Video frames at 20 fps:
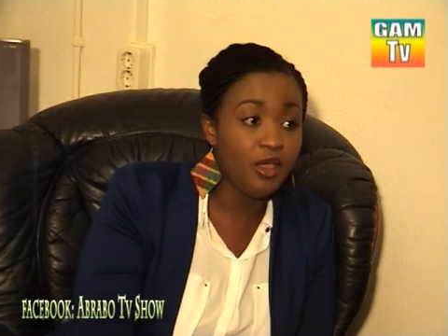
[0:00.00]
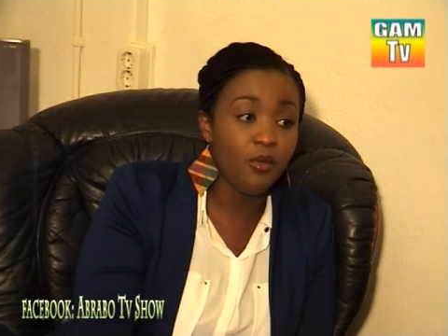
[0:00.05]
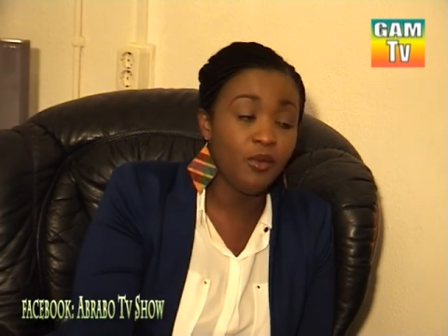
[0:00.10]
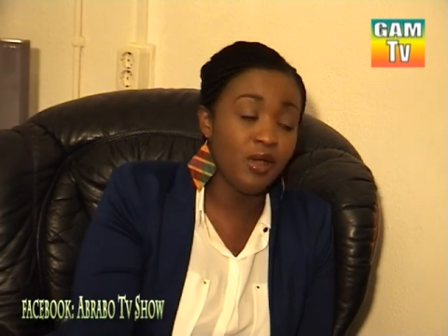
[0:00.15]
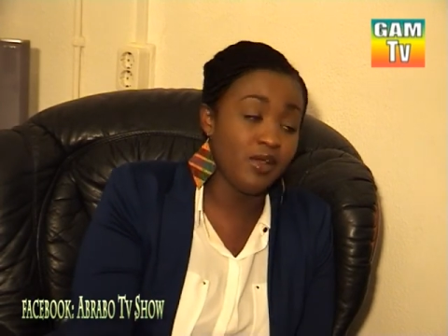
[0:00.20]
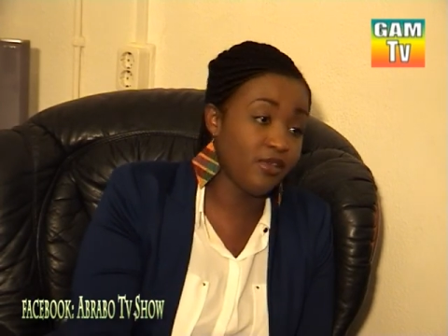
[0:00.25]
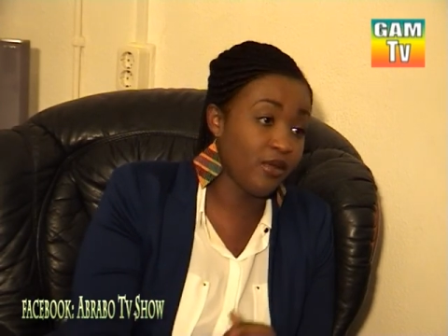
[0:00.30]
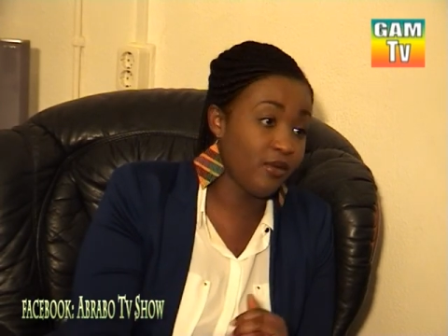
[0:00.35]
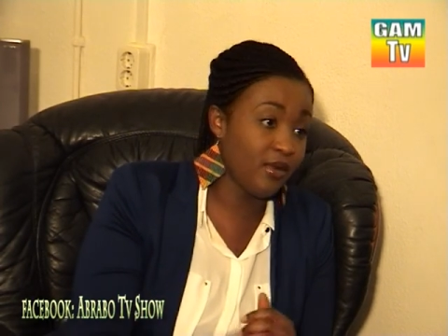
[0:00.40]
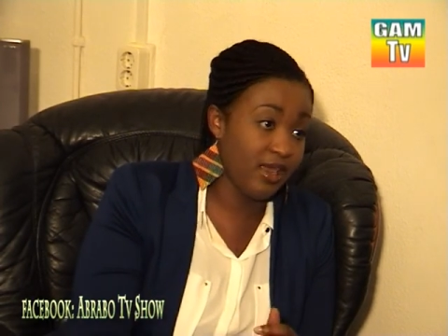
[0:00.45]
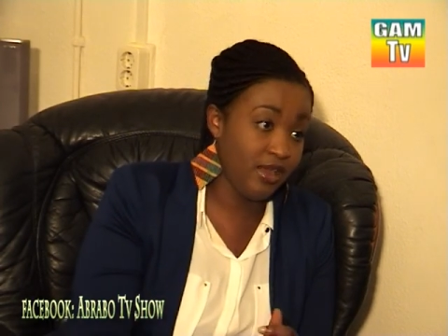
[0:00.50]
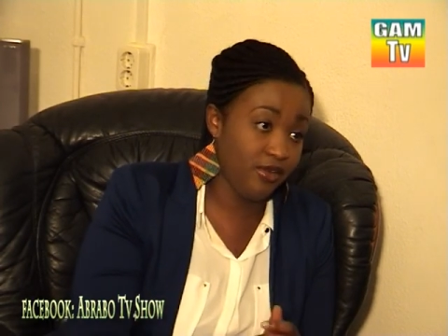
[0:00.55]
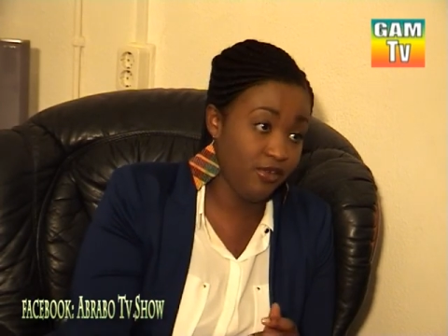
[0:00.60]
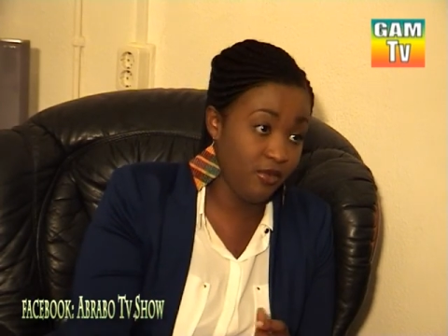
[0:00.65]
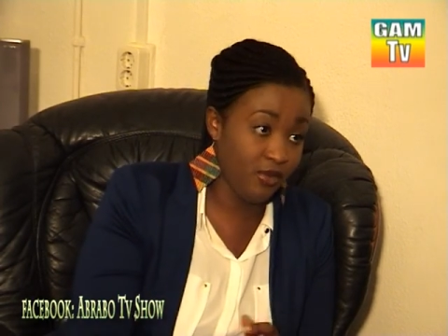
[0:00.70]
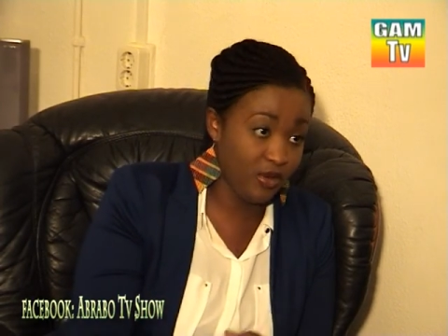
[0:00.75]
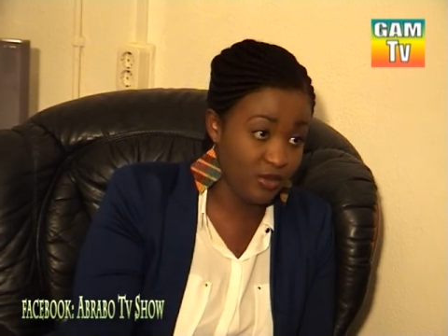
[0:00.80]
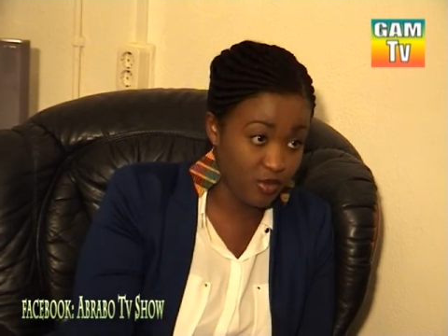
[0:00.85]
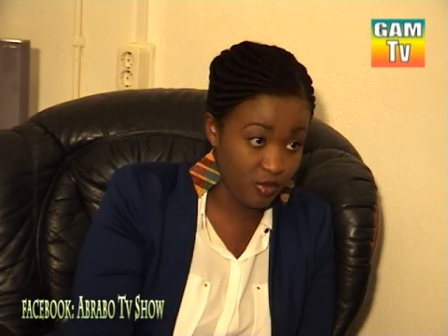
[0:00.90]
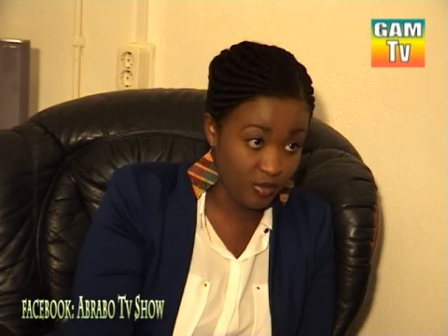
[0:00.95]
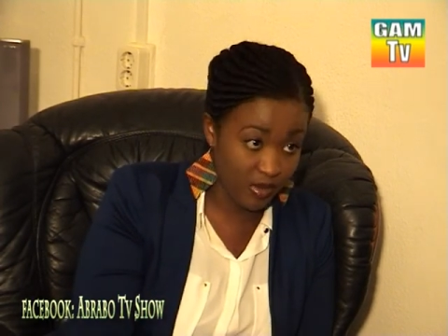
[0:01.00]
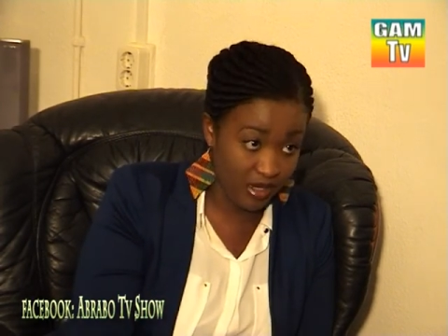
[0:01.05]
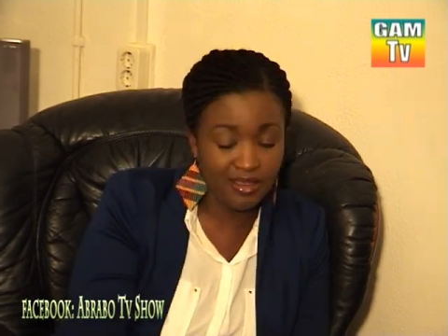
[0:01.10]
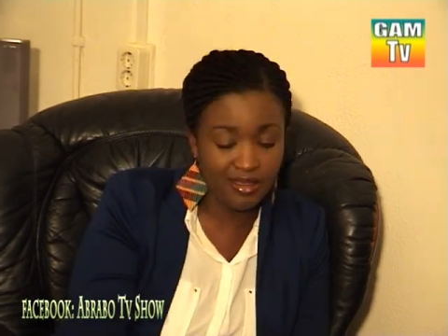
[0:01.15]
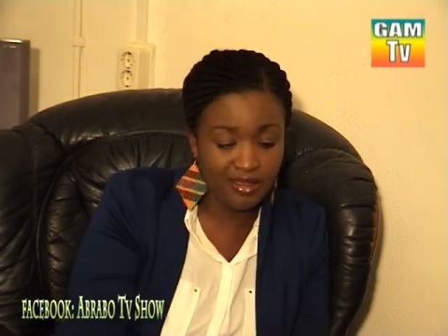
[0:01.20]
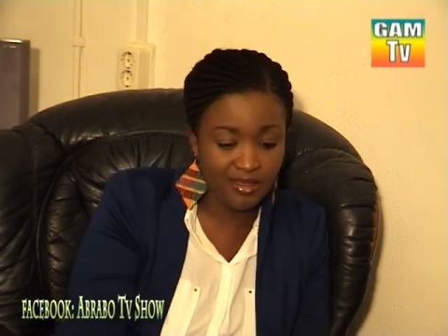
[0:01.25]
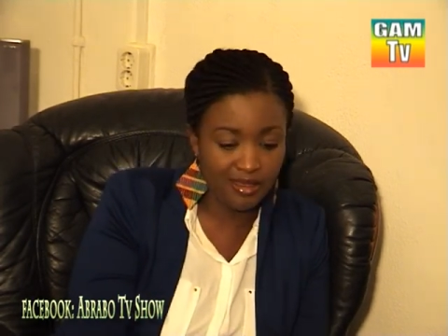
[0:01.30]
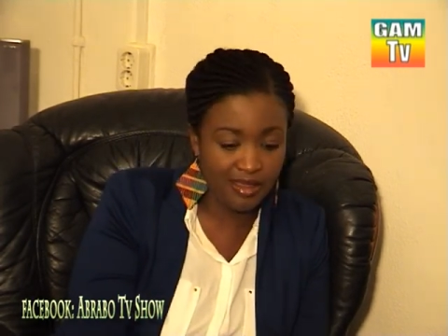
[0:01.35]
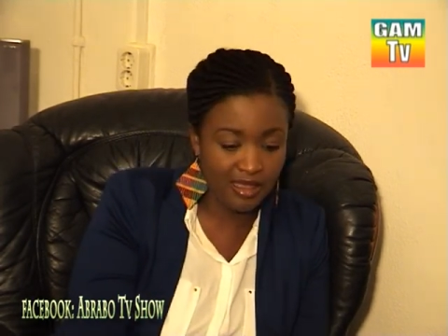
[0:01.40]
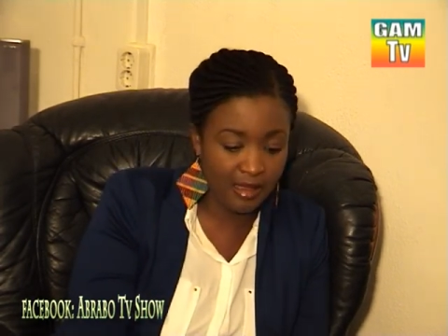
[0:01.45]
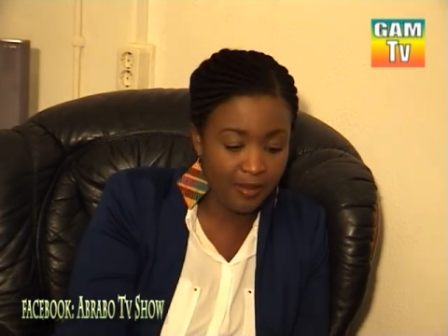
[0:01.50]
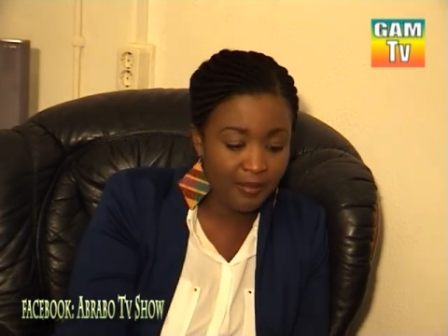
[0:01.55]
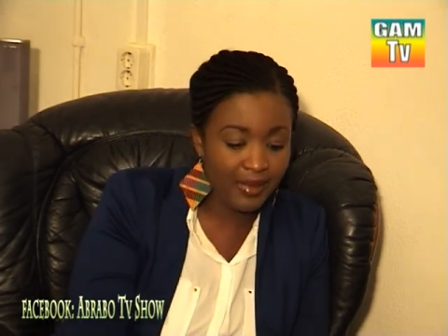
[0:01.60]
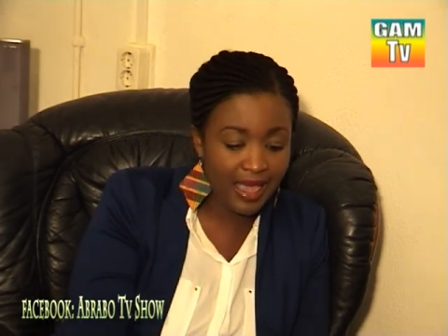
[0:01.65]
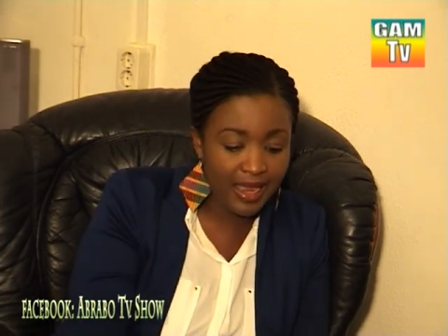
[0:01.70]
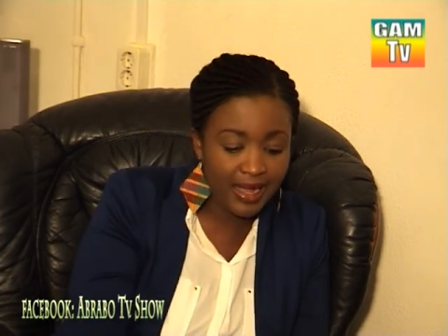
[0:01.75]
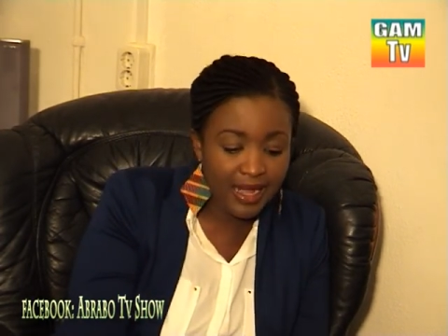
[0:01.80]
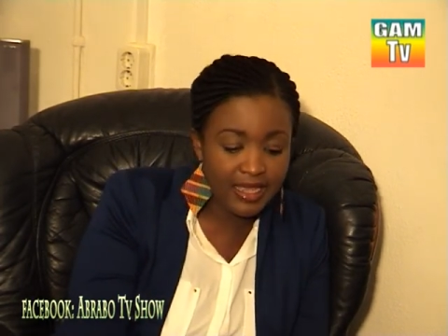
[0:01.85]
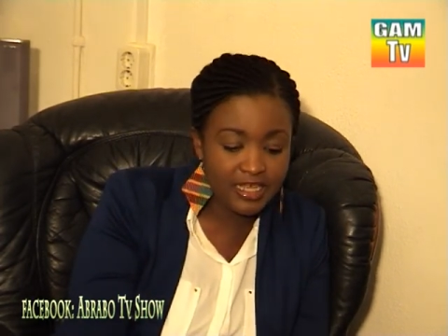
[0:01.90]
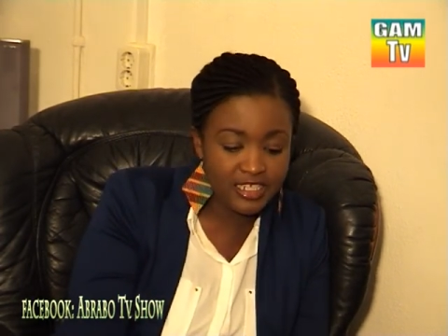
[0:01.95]
I think
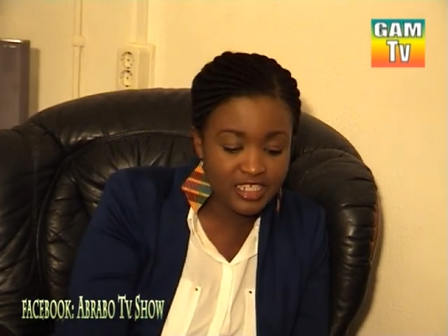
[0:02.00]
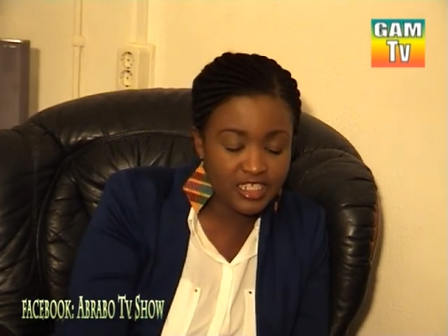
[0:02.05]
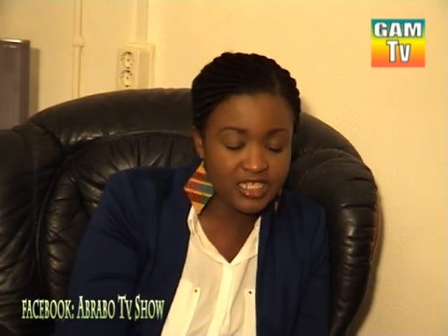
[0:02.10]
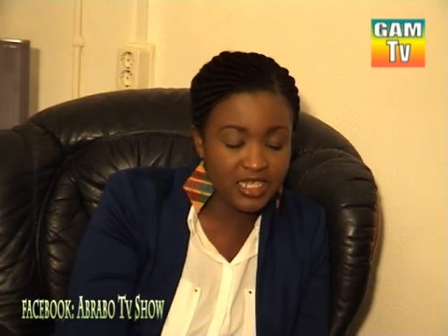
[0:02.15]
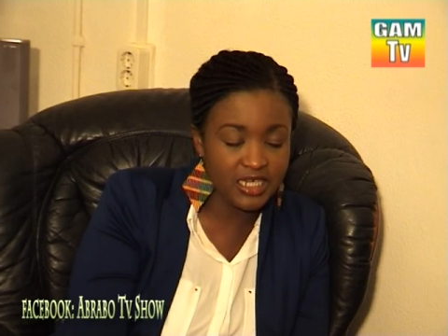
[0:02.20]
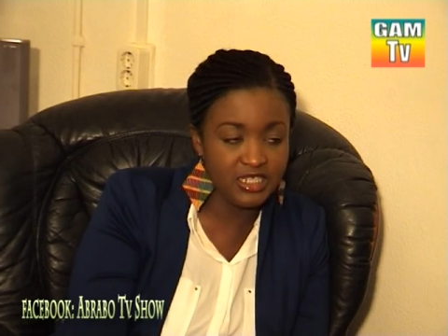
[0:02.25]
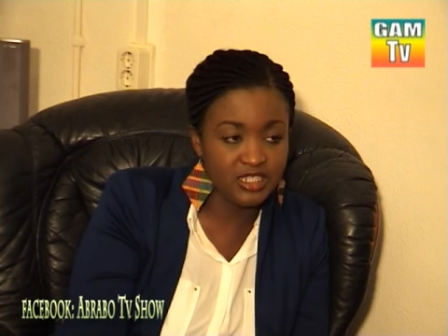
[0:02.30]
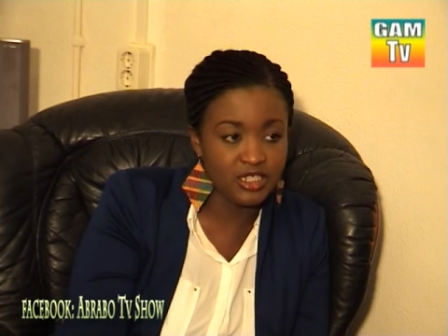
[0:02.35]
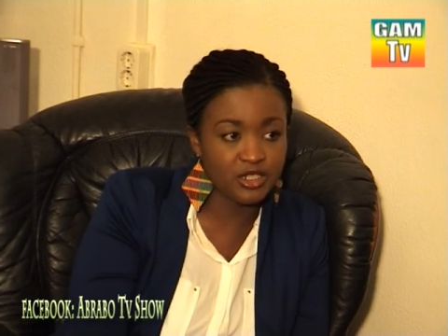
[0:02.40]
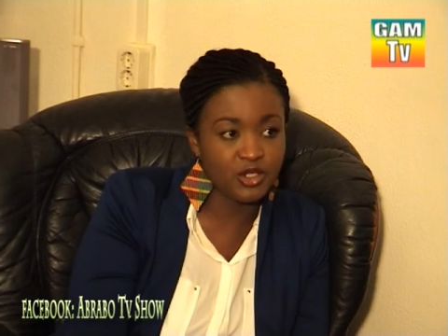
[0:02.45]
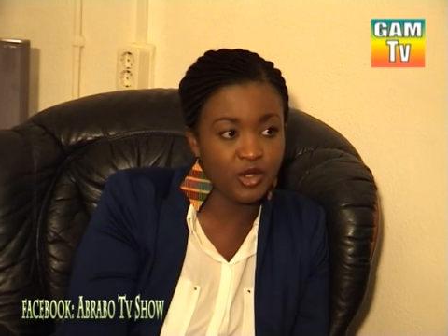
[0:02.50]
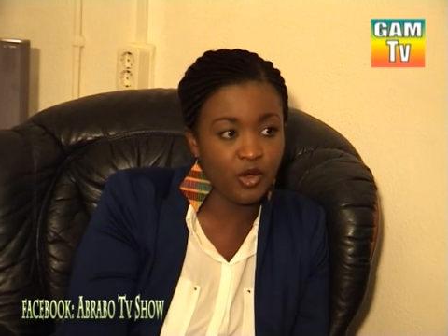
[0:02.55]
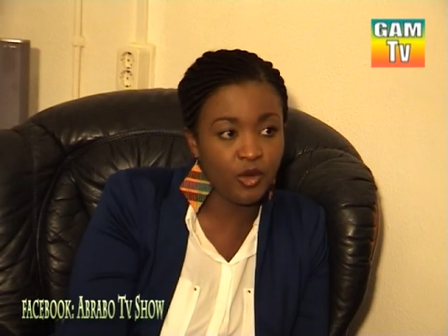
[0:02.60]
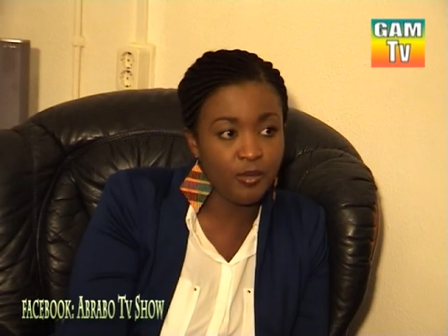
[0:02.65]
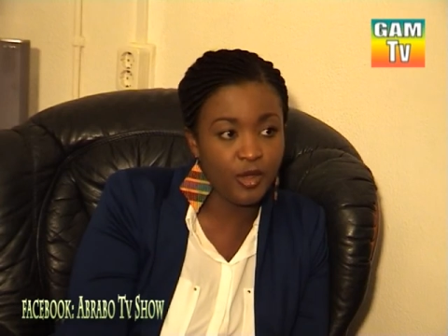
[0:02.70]
Ghana is changing though,